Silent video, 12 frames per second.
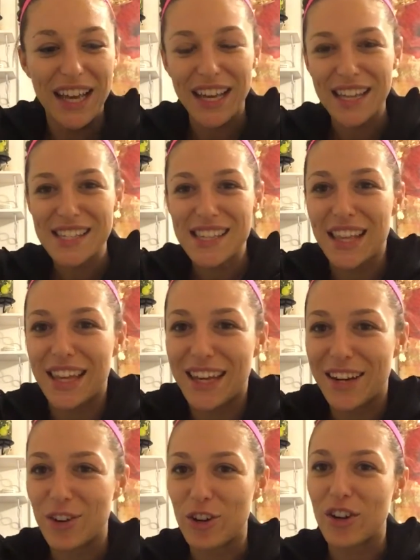guess, like,
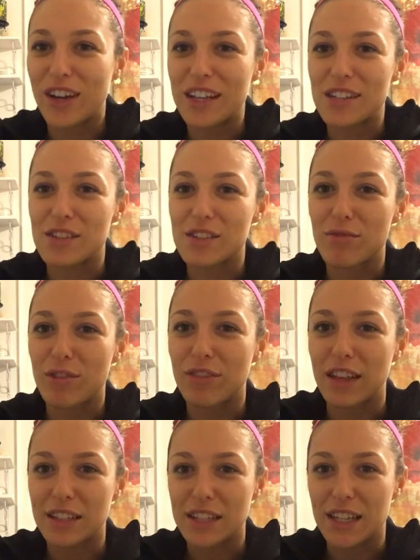I don't know, I guess
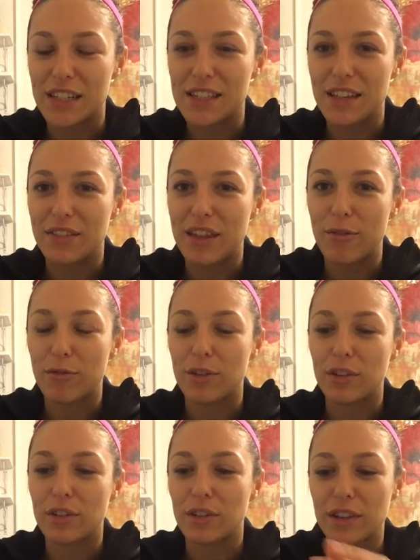reflecting and stuff that
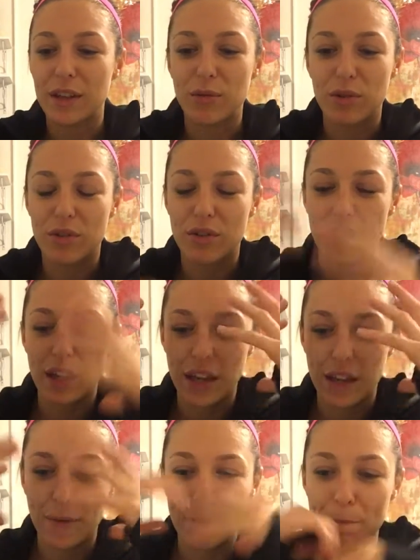will
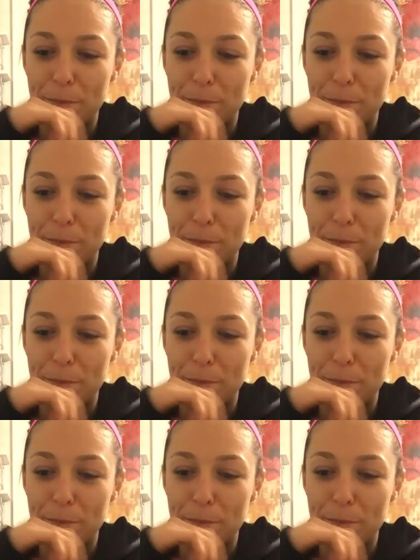create